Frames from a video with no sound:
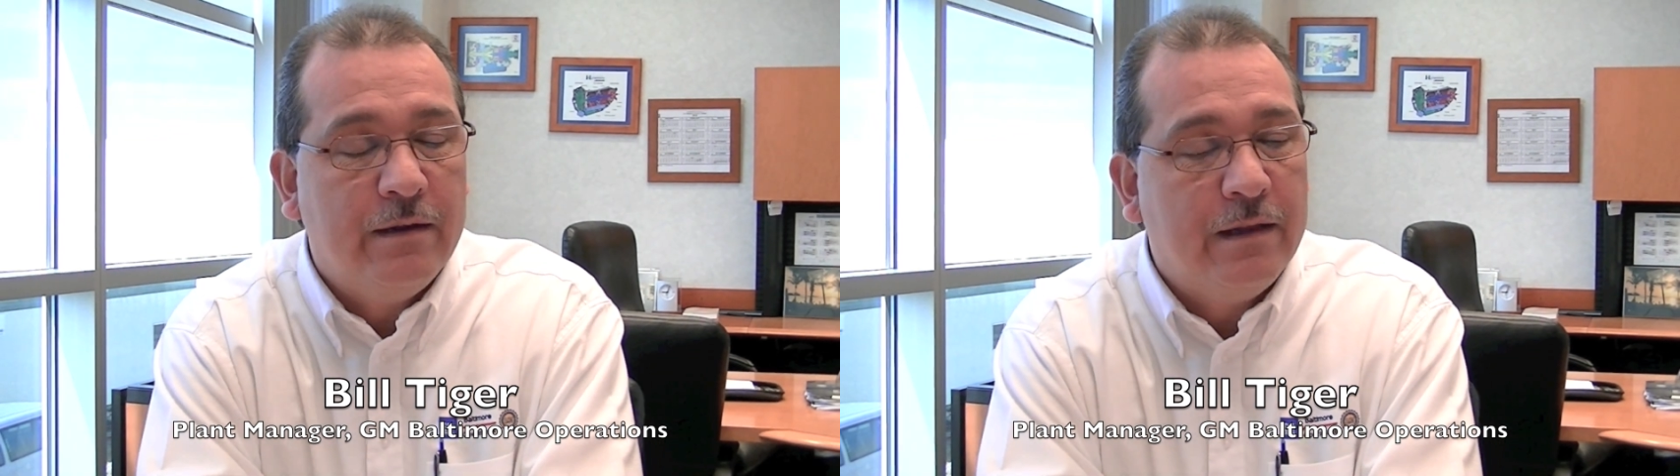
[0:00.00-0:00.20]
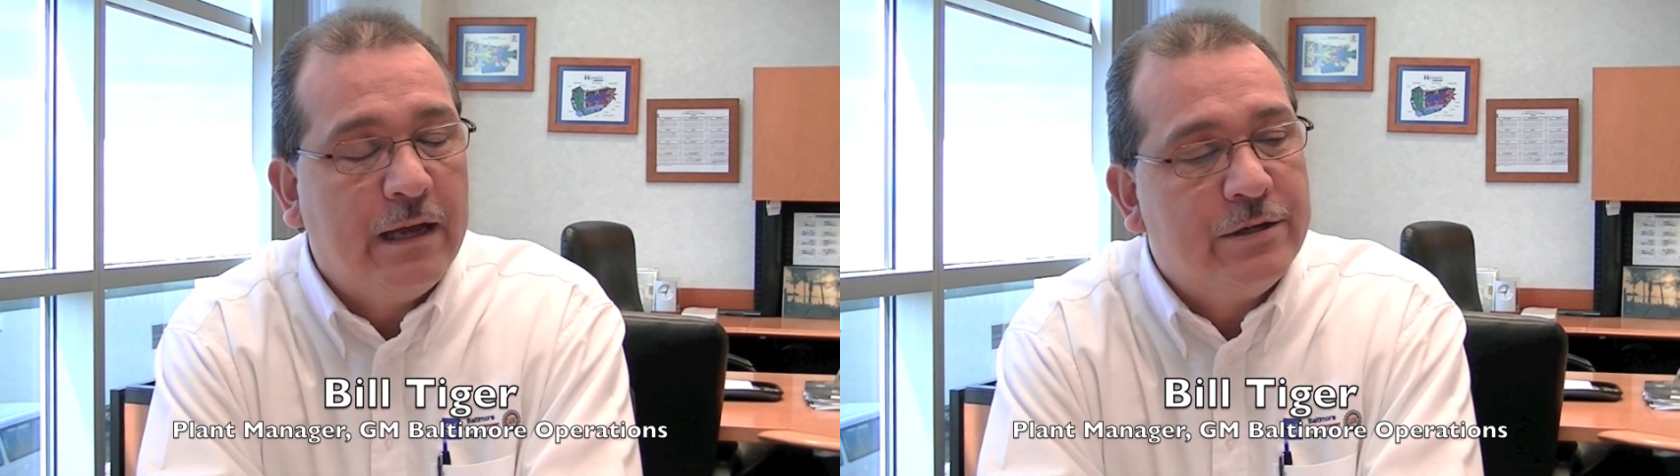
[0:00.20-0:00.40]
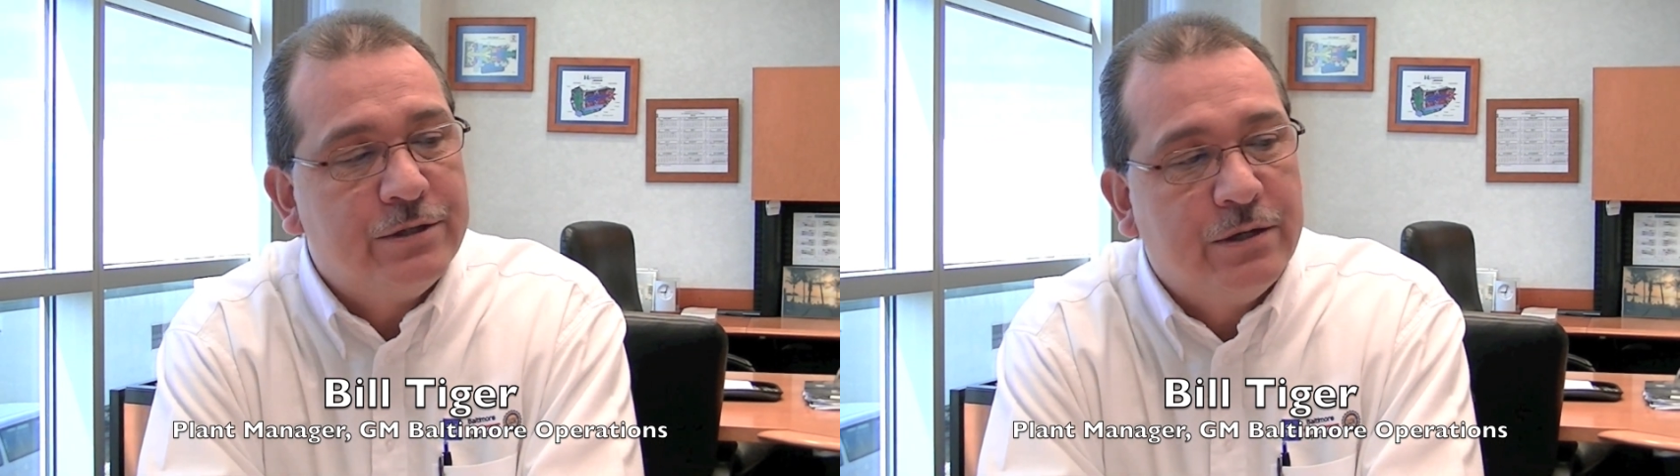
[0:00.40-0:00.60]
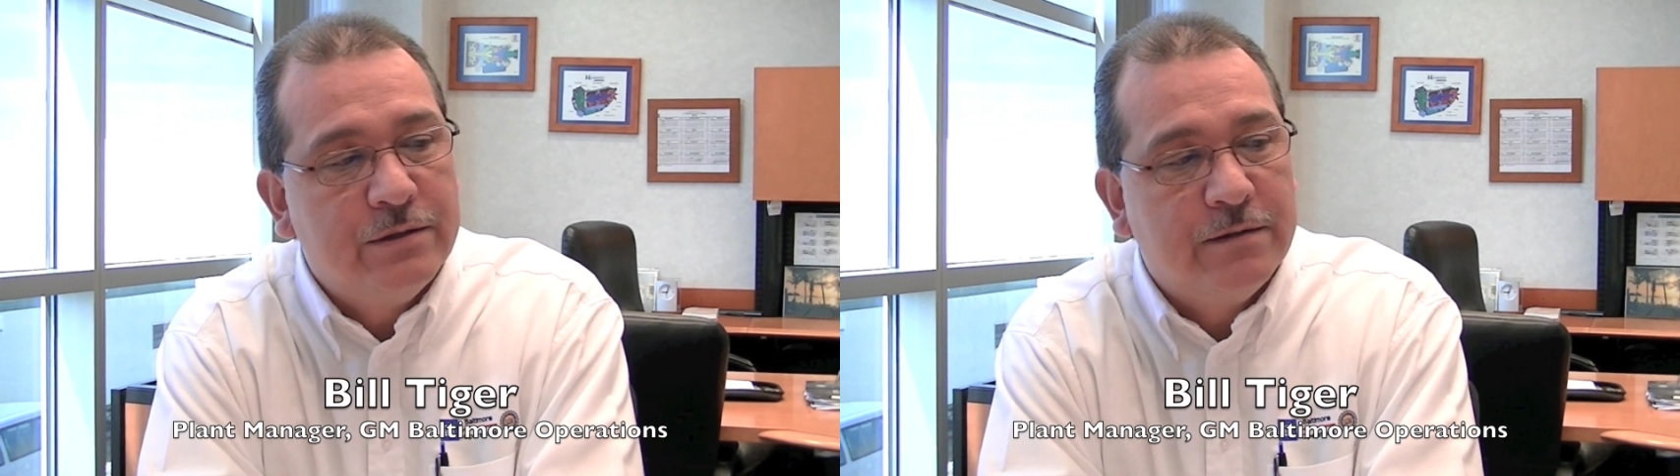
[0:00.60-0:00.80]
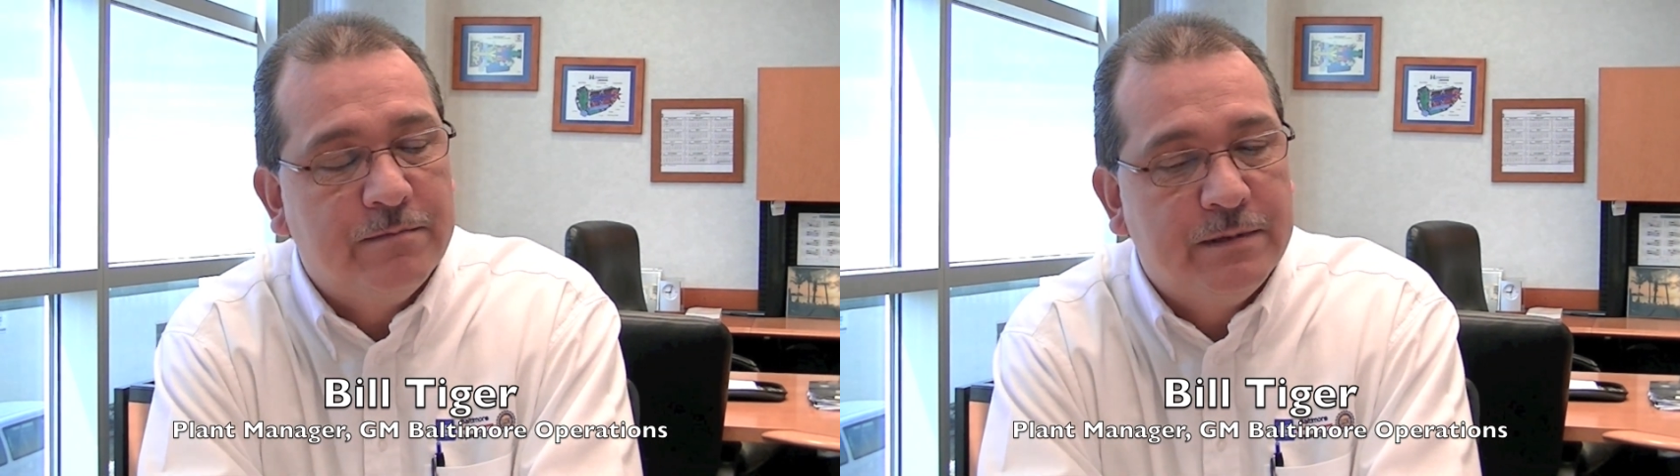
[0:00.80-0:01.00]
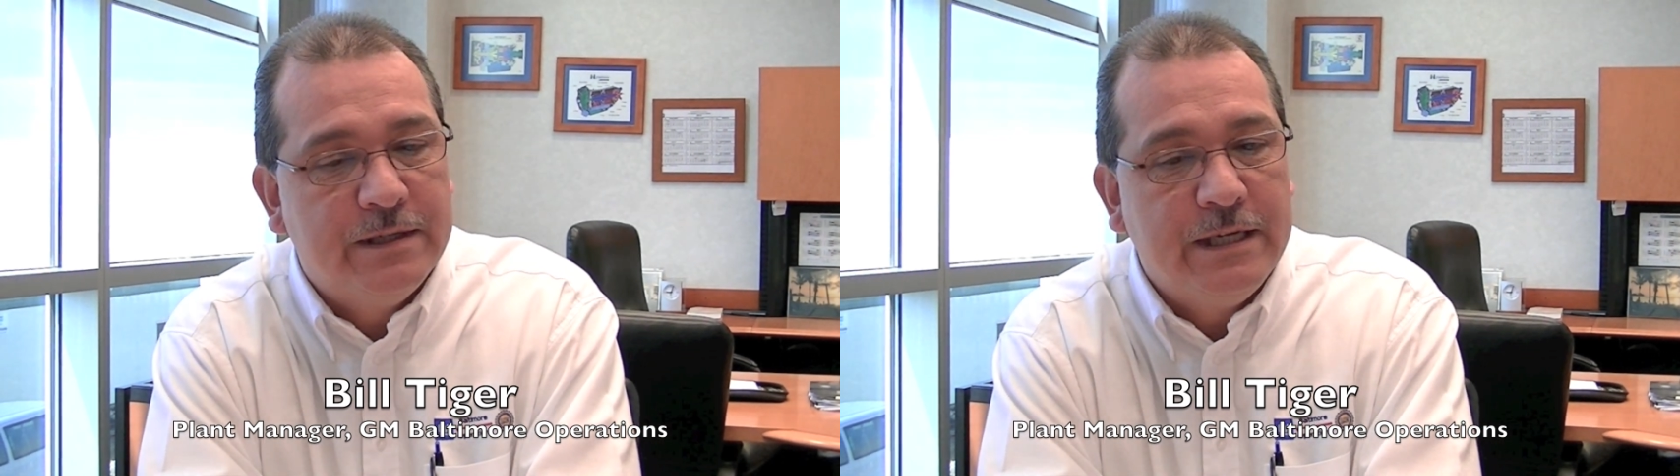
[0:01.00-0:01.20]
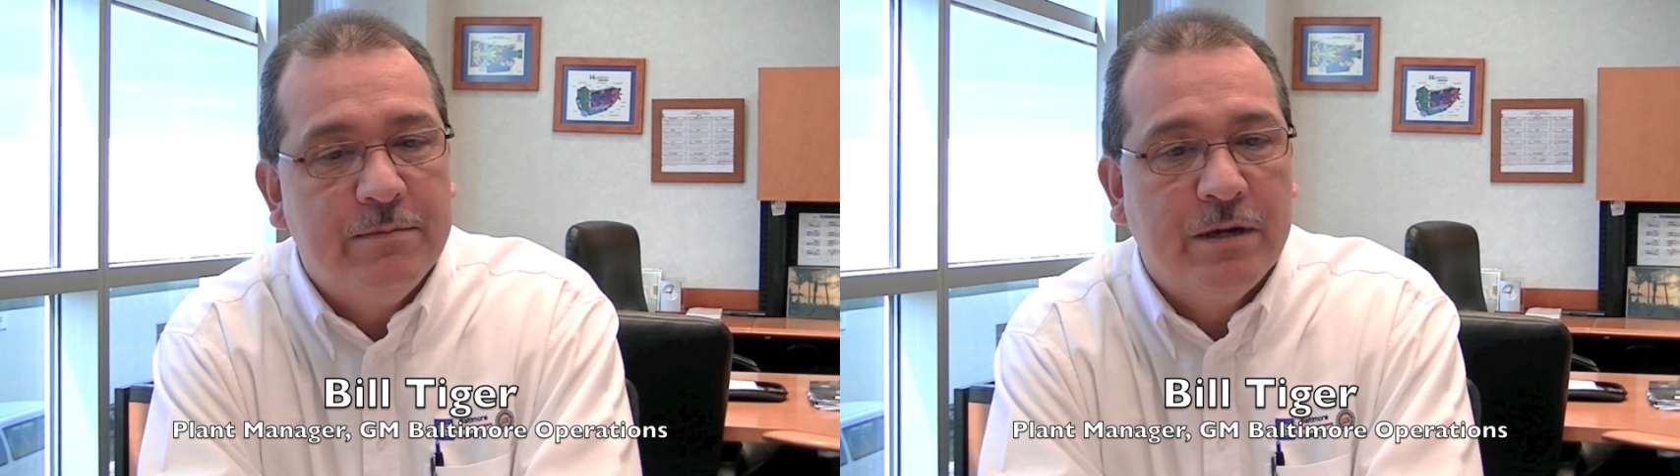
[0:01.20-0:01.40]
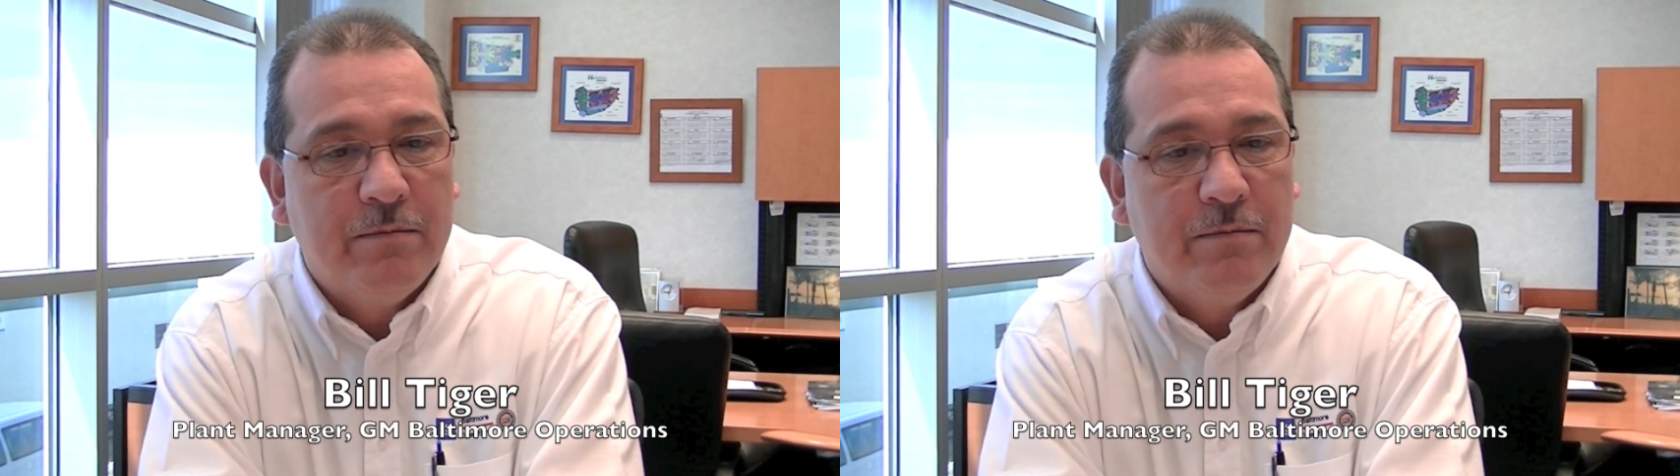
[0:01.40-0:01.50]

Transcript: That shows a deep